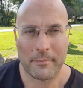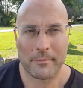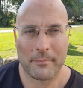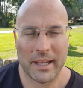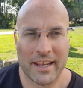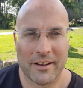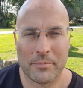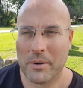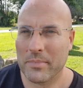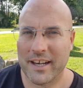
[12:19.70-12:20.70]
But yeah, I'll
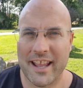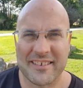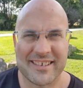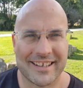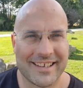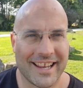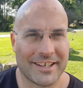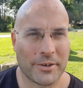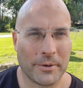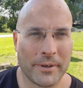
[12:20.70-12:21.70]
probably announce things here
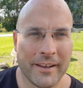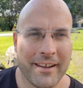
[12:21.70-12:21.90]
too.